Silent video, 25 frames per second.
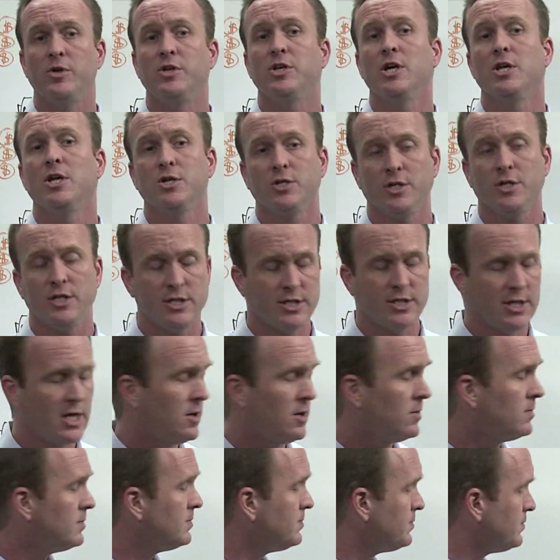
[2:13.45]
potentially
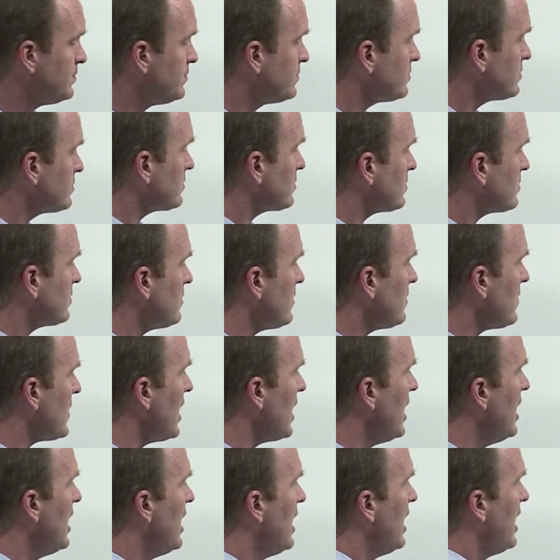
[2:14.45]
sell.
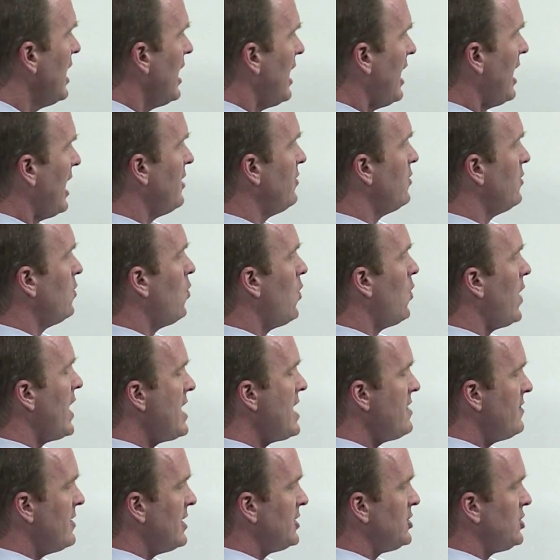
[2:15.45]
And the
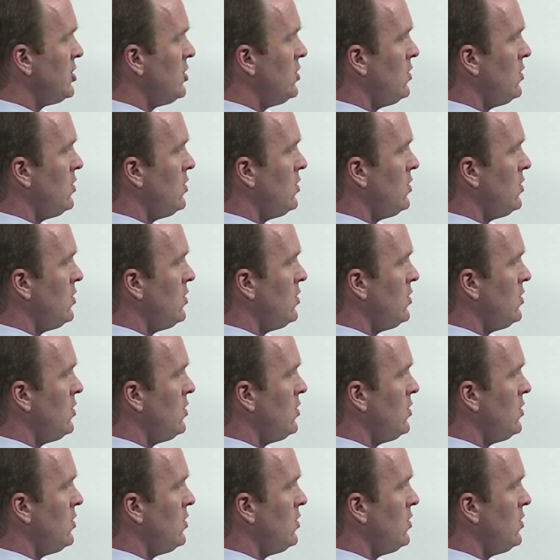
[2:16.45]
way that